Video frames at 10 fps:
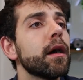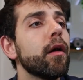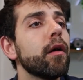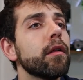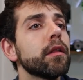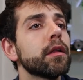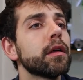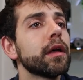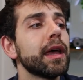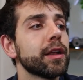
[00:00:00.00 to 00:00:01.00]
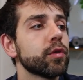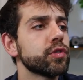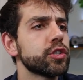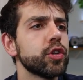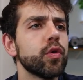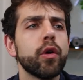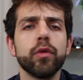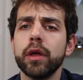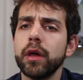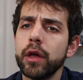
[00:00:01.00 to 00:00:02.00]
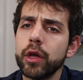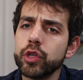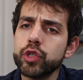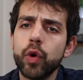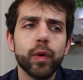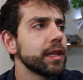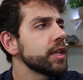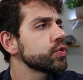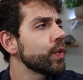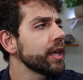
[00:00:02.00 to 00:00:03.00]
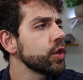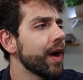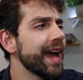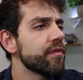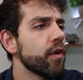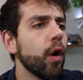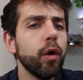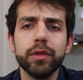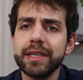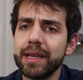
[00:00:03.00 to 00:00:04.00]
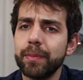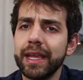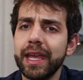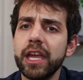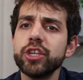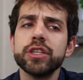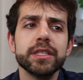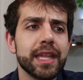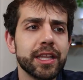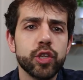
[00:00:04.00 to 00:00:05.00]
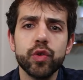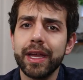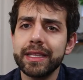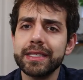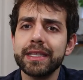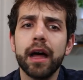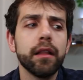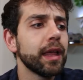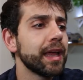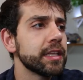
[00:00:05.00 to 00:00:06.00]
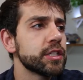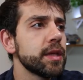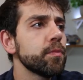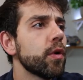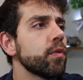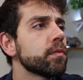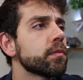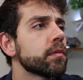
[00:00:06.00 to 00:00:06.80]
All and continue on. So in this way you have all these applications that you can install, and it's simple.